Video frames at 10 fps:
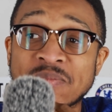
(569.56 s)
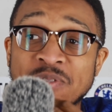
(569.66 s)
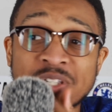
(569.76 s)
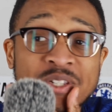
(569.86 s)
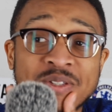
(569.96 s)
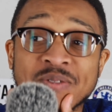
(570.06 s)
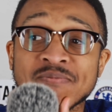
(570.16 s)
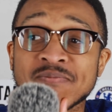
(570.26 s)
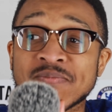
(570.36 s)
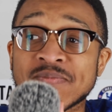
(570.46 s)
Just
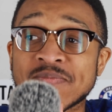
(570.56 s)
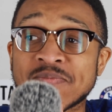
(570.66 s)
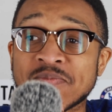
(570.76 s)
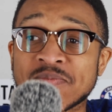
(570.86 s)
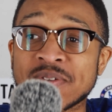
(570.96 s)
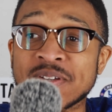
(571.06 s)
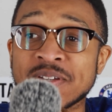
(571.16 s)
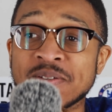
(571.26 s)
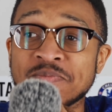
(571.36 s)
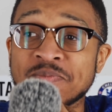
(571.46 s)

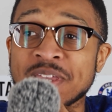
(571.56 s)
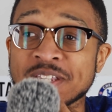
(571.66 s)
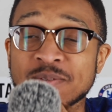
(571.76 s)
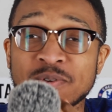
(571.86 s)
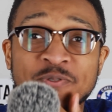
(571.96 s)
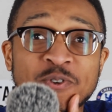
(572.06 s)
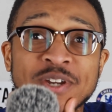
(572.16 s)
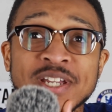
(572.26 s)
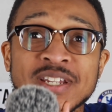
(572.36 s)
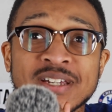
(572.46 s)
get some
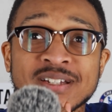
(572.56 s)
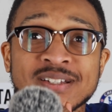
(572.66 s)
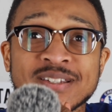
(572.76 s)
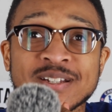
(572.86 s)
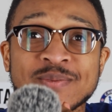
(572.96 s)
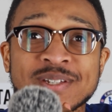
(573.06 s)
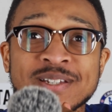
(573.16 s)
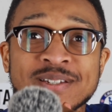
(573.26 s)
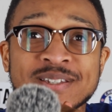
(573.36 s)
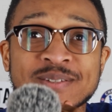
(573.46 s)
authority in it. You know what
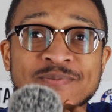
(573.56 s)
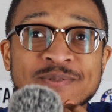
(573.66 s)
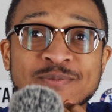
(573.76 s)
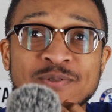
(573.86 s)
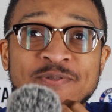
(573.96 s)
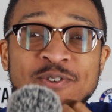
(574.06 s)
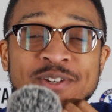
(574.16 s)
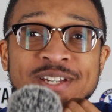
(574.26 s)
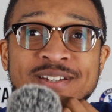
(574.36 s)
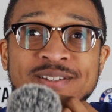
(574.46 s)
I'm saying? Some
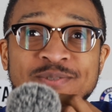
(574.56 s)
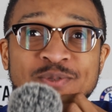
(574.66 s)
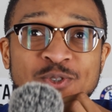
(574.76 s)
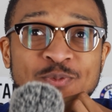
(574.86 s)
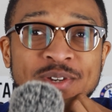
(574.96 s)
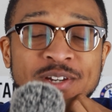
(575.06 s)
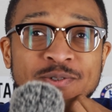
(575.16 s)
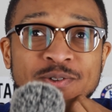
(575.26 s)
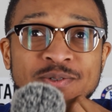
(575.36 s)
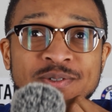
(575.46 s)
authority, some
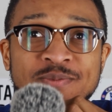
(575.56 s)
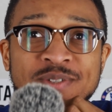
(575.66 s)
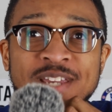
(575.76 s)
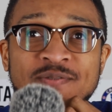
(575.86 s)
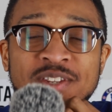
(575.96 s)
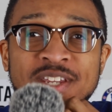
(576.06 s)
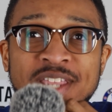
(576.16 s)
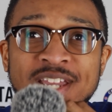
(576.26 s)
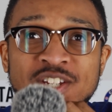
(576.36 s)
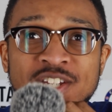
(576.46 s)
superhero, some saving the
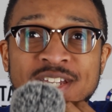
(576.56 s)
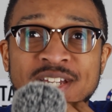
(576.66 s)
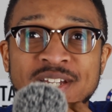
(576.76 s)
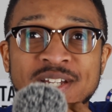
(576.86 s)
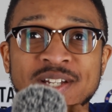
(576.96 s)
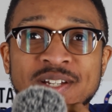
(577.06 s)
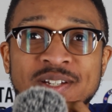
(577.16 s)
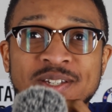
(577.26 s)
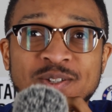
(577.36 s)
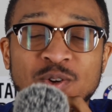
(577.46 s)
day shit,
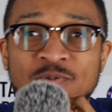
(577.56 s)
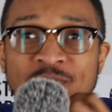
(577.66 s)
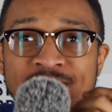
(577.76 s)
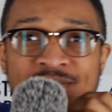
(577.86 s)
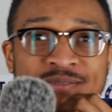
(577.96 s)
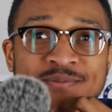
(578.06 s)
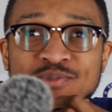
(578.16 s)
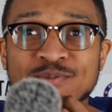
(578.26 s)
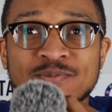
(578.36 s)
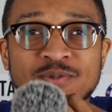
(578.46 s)
solving,
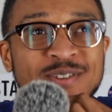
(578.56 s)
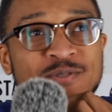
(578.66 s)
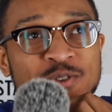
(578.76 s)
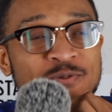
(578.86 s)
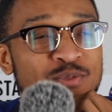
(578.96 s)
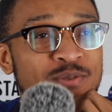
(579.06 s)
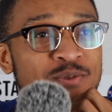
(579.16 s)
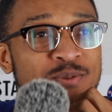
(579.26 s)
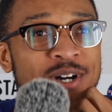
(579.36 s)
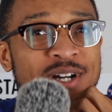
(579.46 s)
not even solving
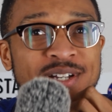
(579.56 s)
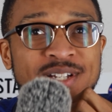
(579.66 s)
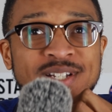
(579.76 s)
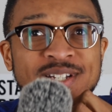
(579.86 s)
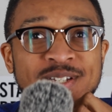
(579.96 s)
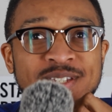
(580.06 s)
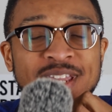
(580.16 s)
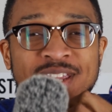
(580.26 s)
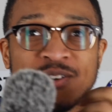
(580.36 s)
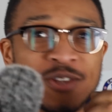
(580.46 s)
problems, but
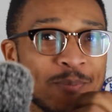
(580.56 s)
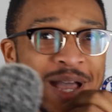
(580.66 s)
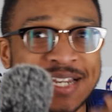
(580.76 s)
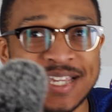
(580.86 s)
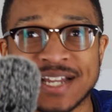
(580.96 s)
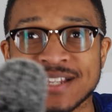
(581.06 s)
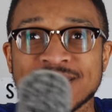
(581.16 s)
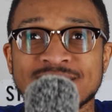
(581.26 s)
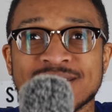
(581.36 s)
taking on the bad guys.